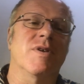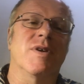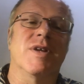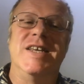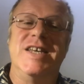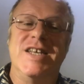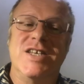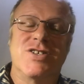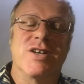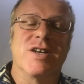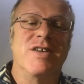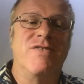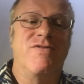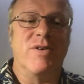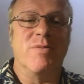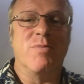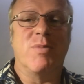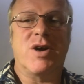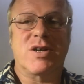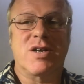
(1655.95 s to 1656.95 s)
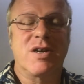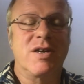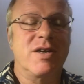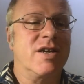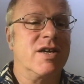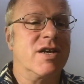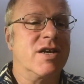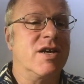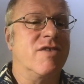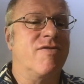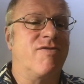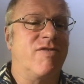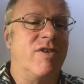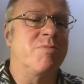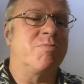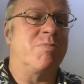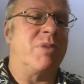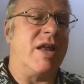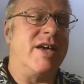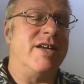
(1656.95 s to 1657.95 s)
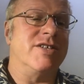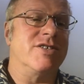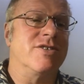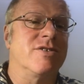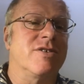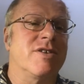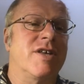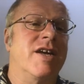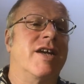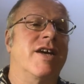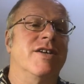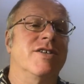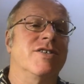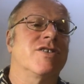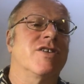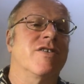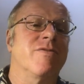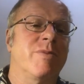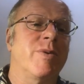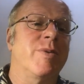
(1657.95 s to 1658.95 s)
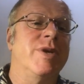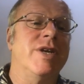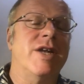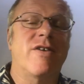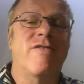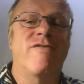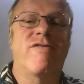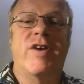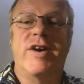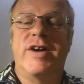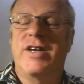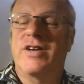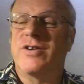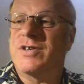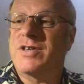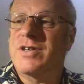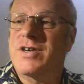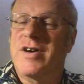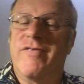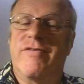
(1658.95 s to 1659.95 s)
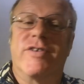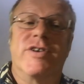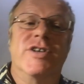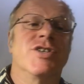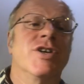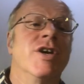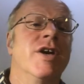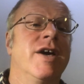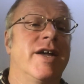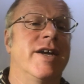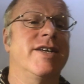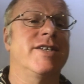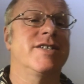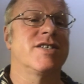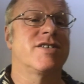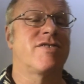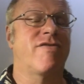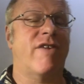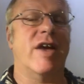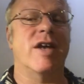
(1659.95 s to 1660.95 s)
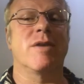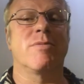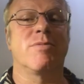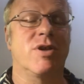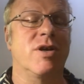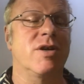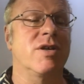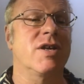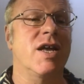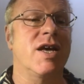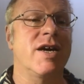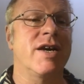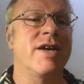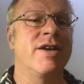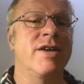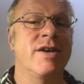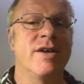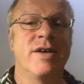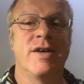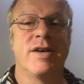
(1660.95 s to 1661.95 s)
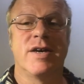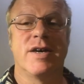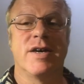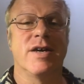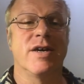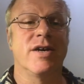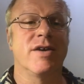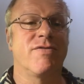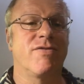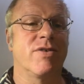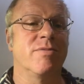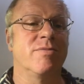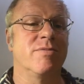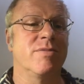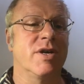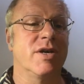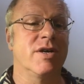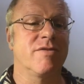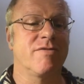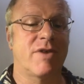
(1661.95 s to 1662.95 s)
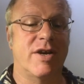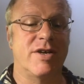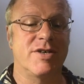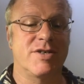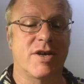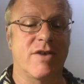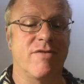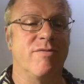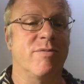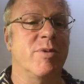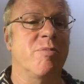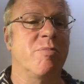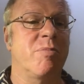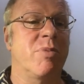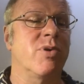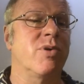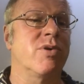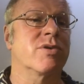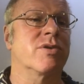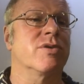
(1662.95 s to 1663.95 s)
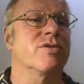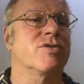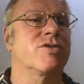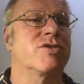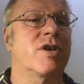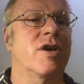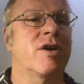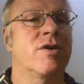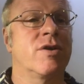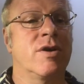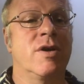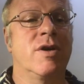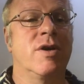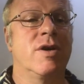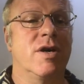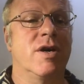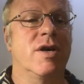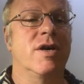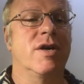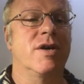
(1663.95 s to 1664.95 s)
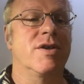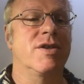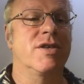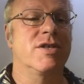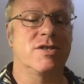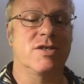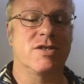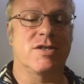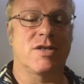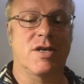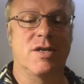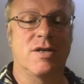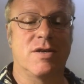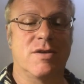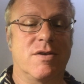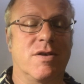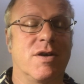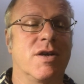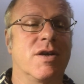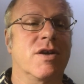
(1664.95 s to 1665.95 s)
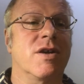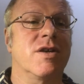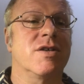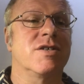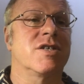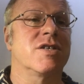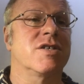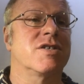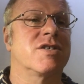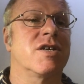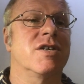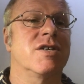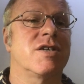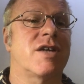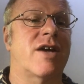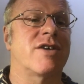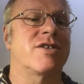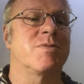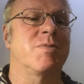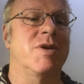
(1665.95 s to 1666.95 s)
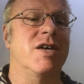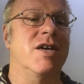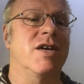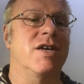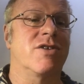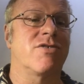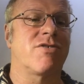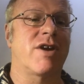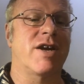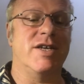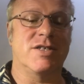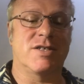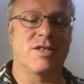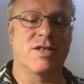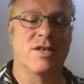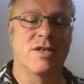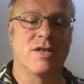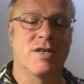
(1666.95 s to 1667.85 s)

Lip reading: initially for modelling floodplains and all that kind of stuff, but we now have very good coverage, and it is available online from various government portals. So this has turned out to be a great